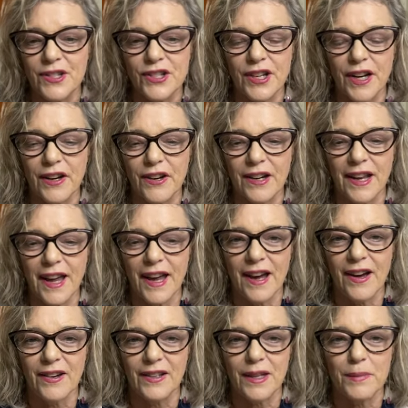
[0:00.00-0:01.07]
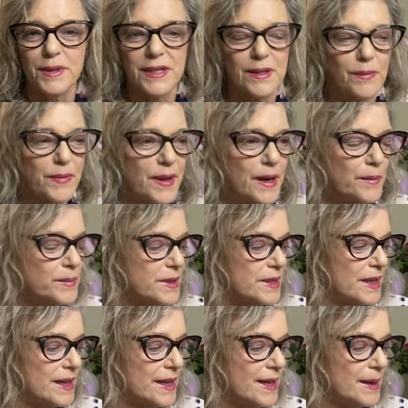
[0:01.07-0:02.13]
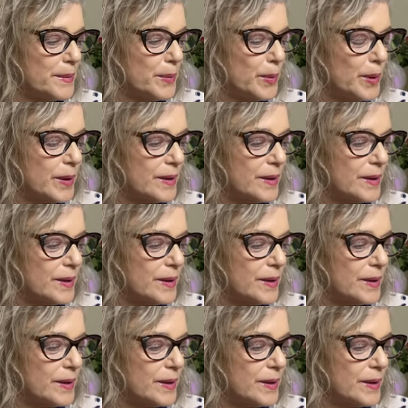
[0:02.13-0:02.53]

Share it out. Give me some thumbs up.